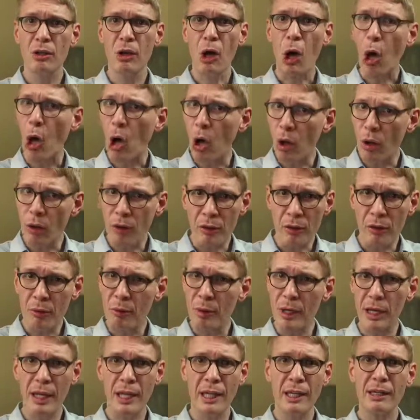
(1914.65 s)
all the
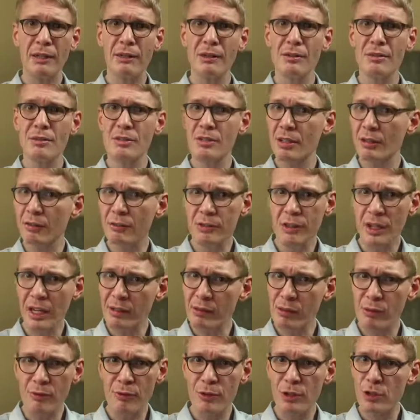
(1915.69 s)
way,
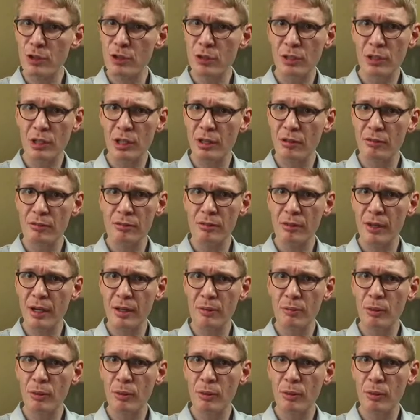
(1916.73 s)
self-sacrificial love, right?